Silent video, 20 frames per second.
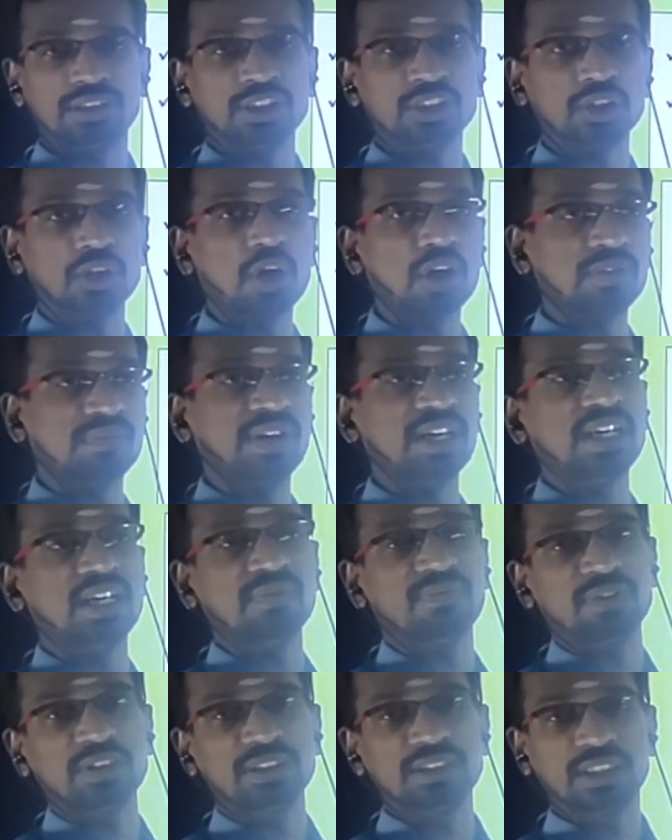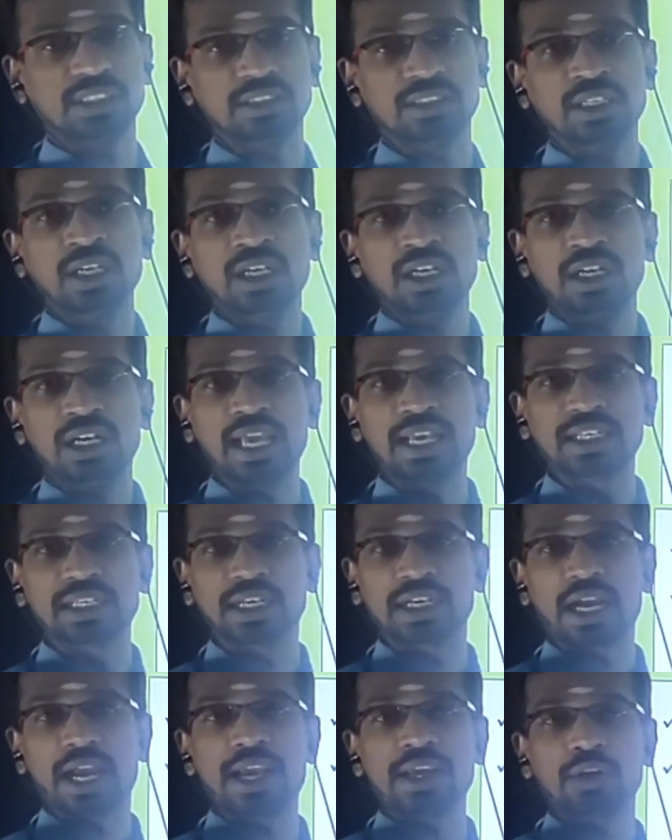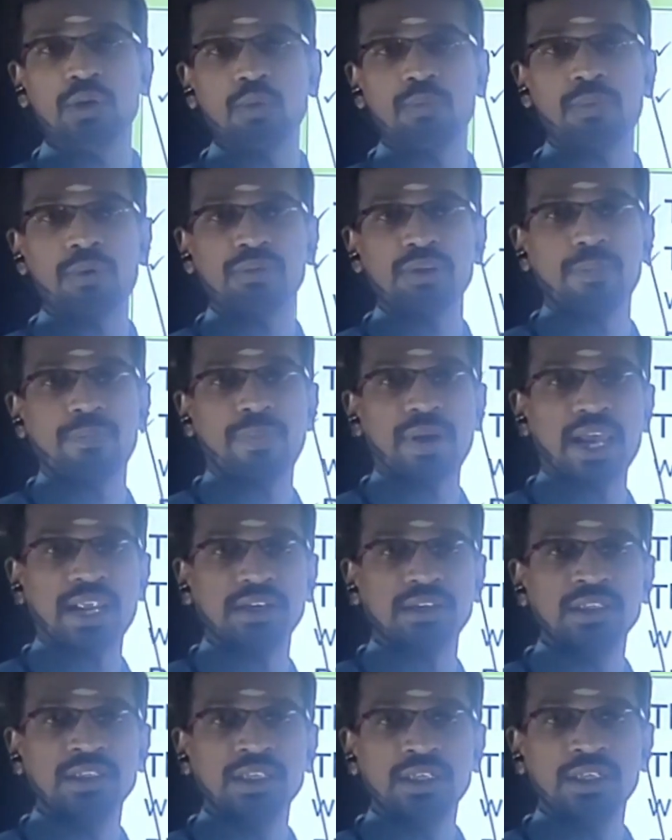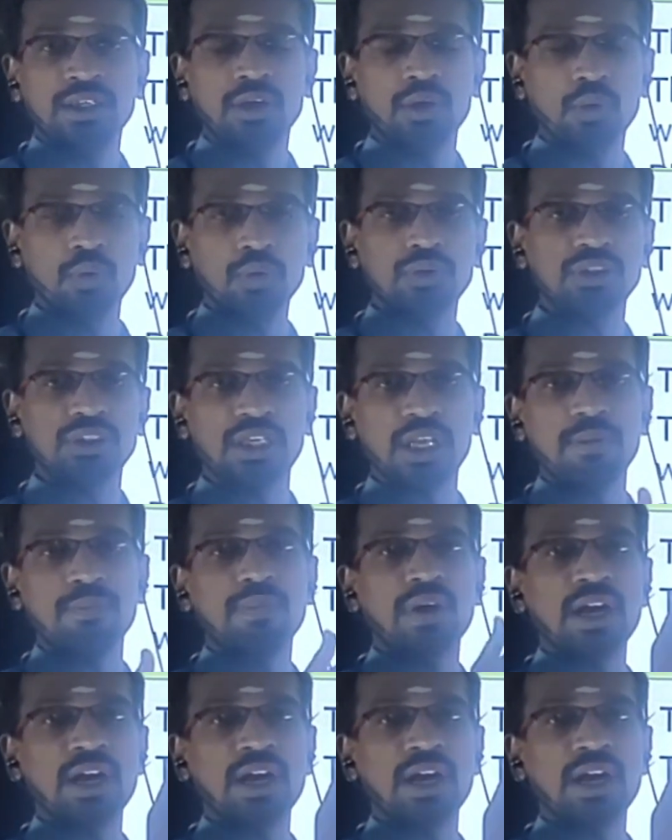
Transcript: is not well differentiated, like a higher group of the plant. Root, stem